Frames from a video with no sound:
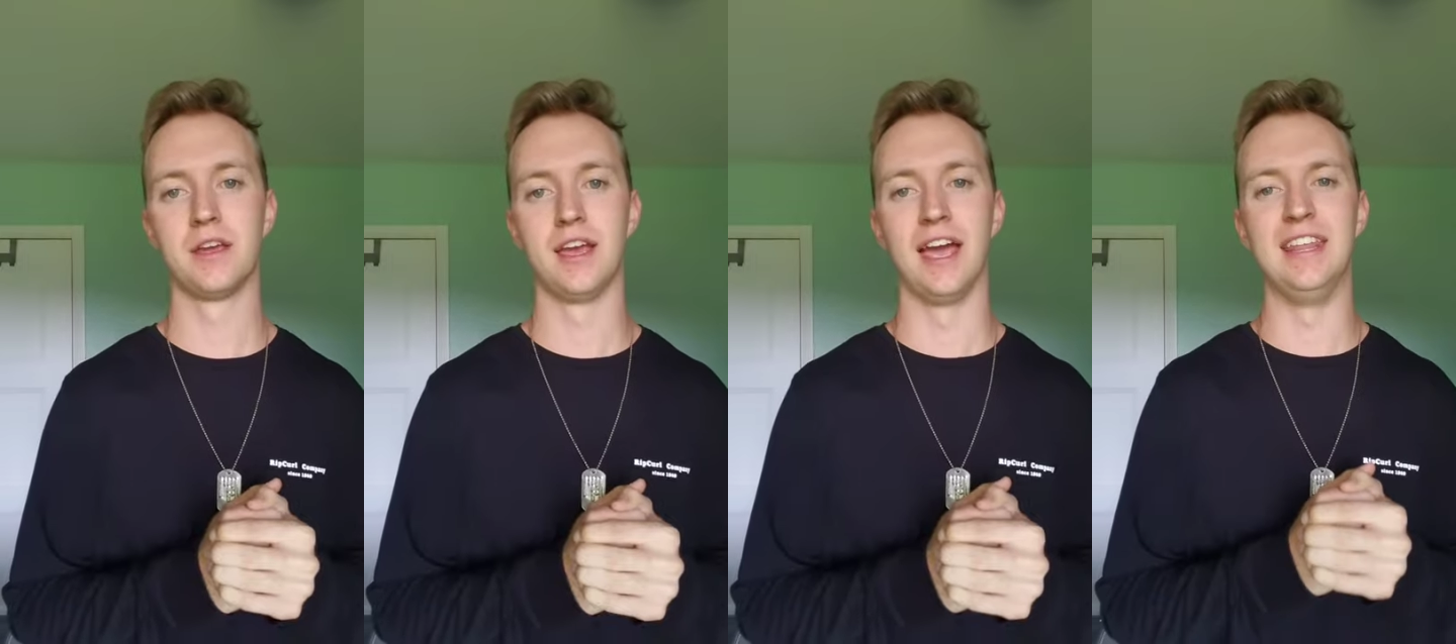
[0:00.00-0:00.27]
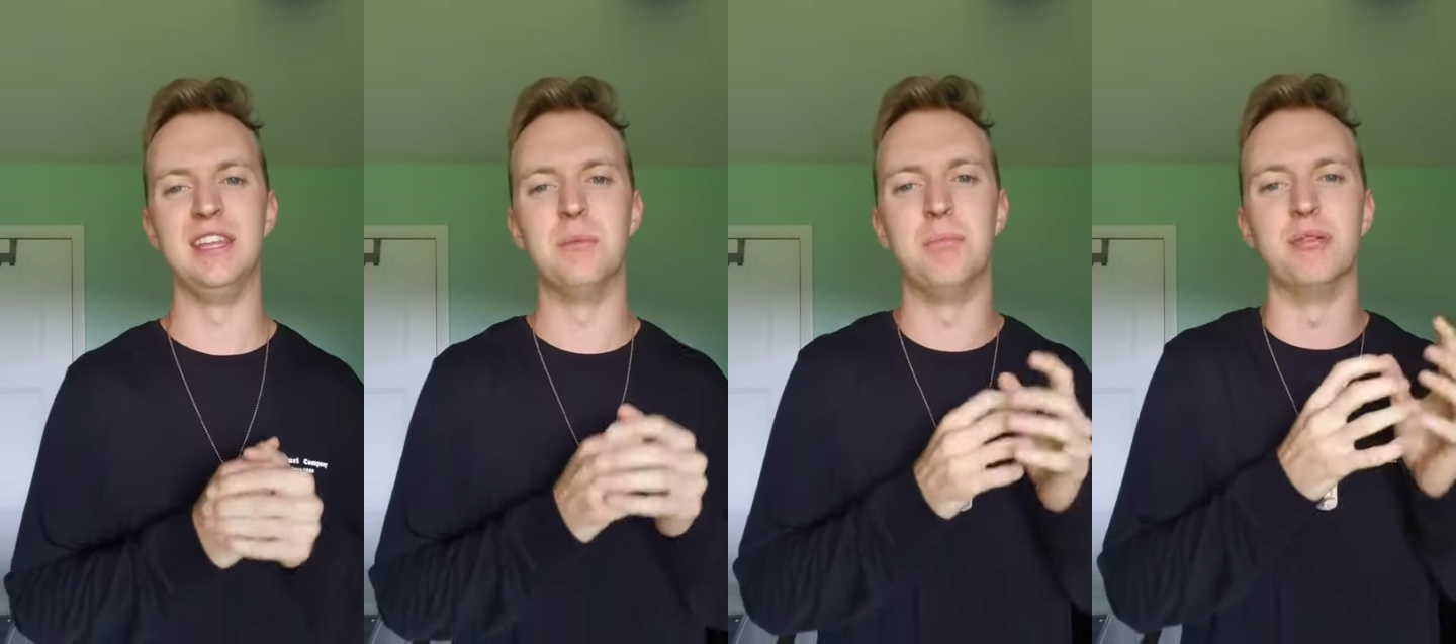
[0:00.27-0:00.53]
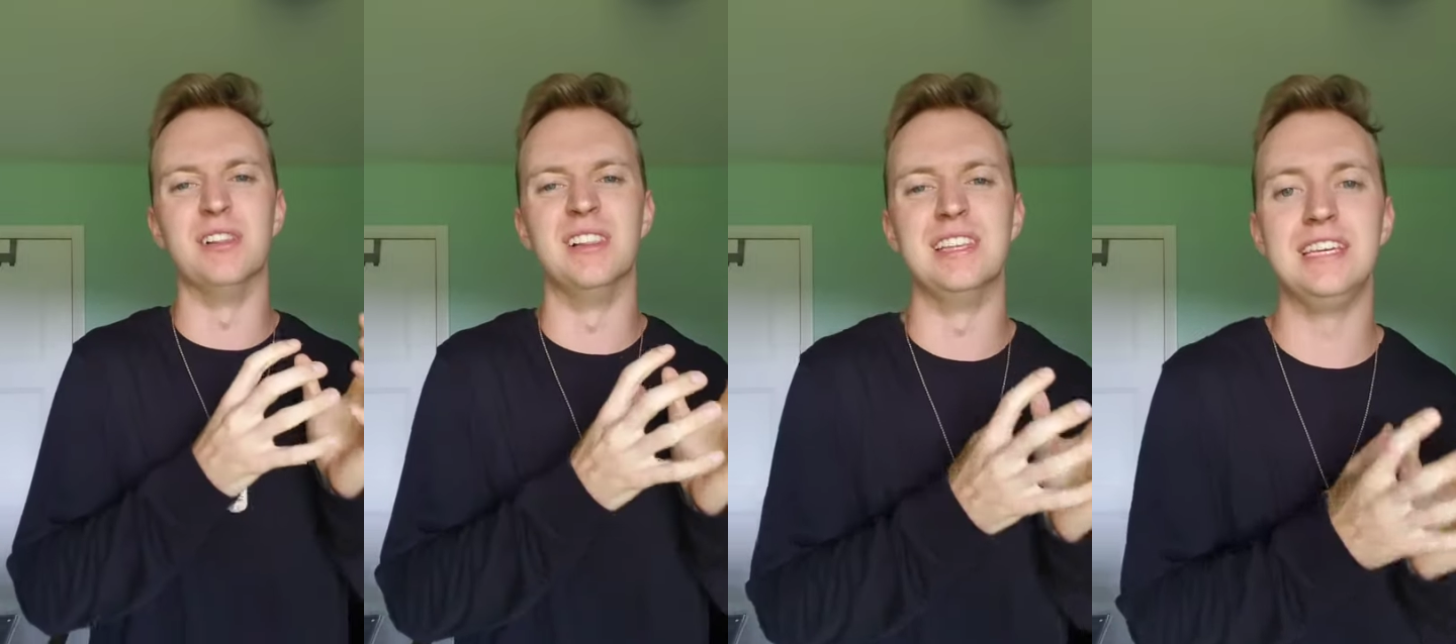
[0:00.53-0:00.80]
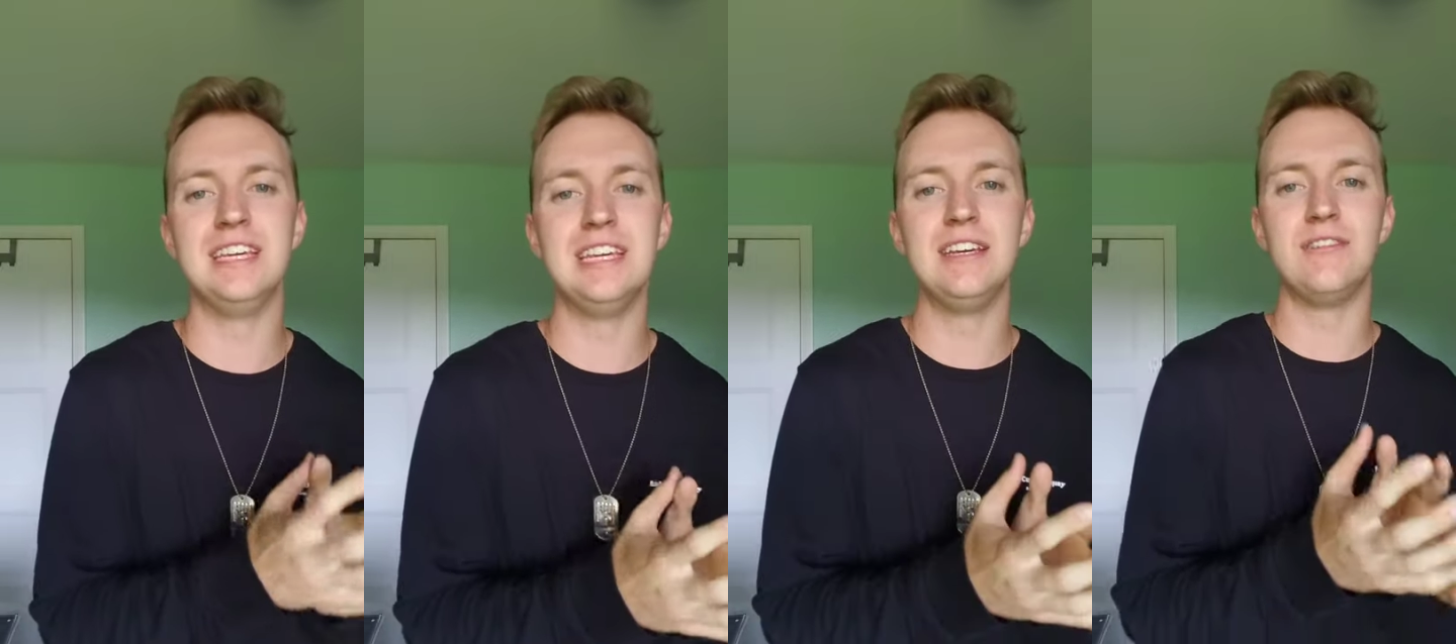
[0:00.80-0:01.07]
and then
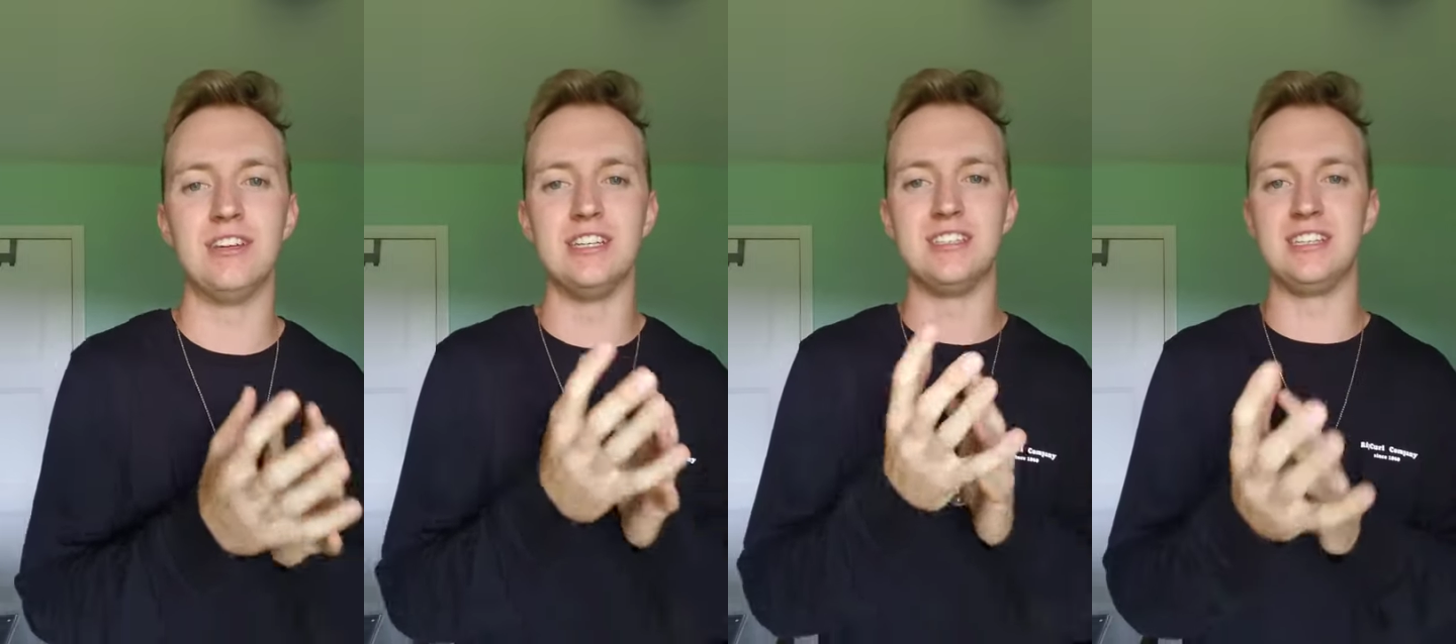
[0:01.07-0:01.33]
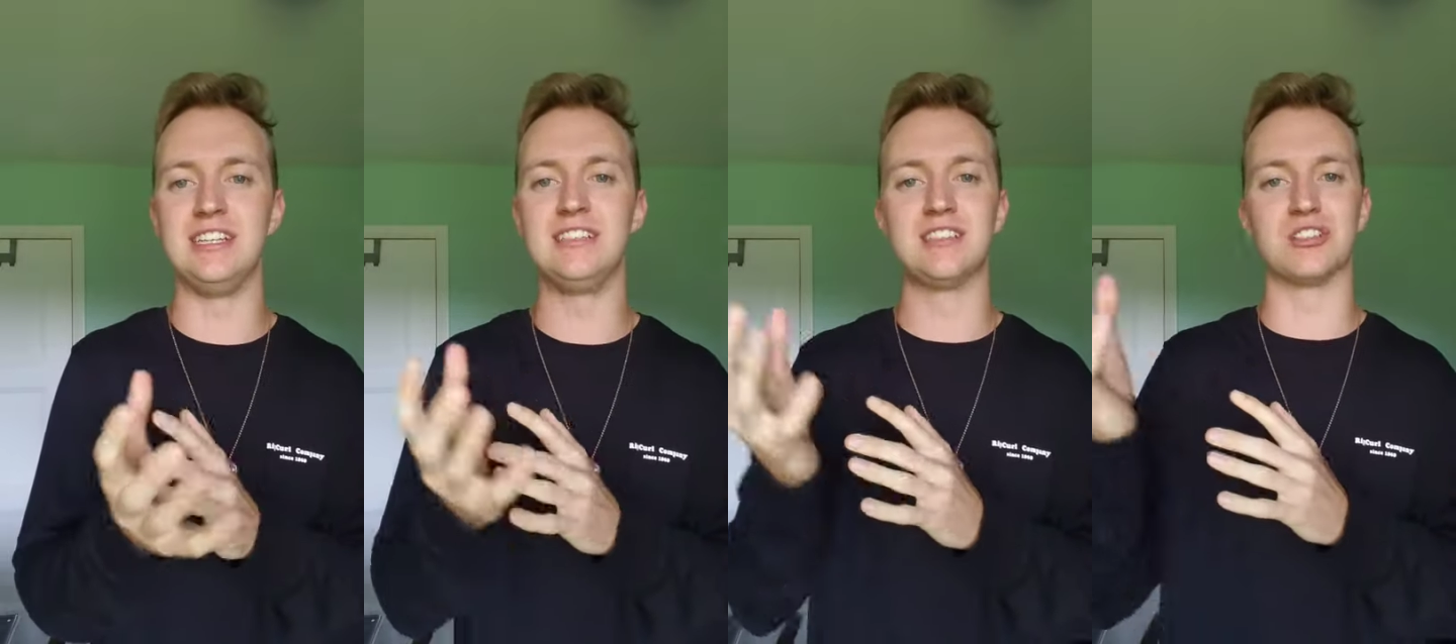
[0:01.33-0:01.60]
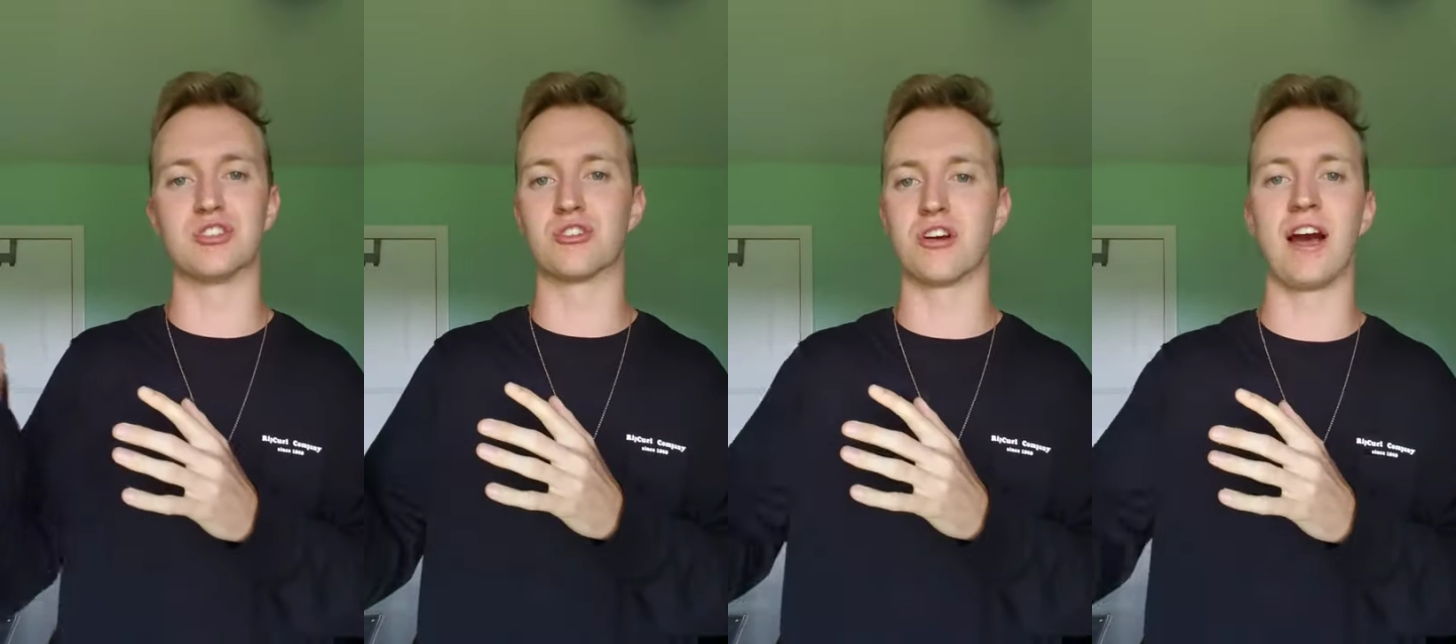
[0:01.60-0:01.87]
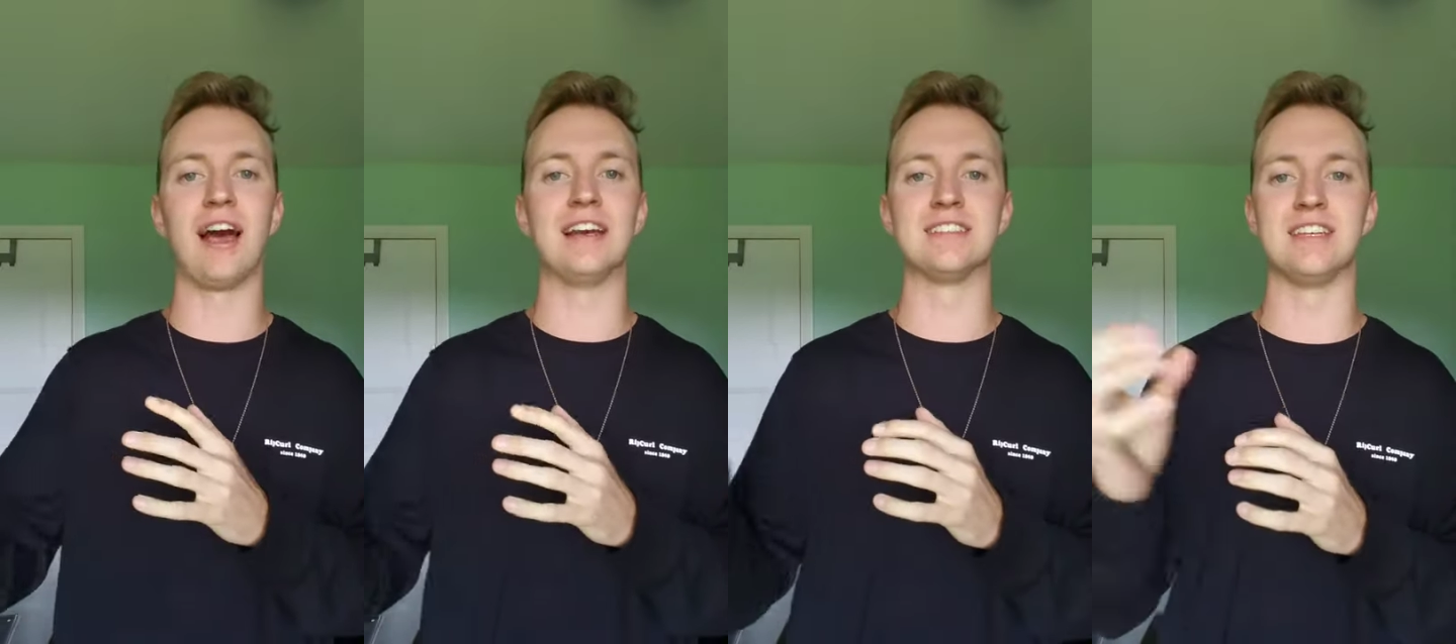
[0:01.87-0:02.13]
believe in Jesus Christ